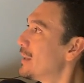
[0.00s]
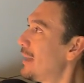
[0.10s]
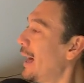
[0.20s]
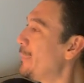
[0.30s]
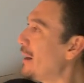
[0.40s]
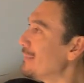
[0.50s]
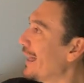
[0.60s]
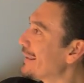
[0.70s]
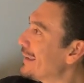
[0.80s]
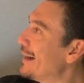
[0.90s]
How about
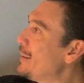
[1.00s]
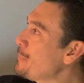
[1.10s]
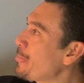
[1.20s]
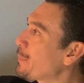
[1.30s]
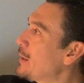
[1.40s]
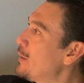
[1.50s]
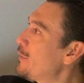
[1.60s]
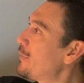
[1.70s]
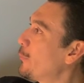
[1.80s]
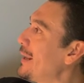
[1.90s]
like
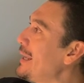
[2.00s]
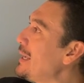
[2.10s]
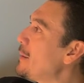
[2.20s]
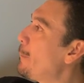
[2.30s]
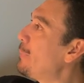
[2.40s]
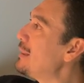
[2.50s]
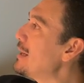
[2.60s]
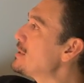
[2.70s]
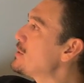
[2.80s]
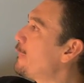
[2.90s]
3
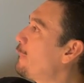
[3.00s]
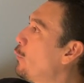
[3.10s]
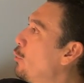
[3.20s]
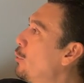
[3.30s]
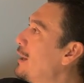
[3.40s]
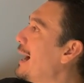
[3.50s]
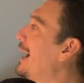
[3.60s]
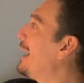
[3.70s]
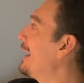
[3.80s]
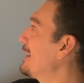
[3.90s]
plus
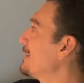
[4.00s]
4i?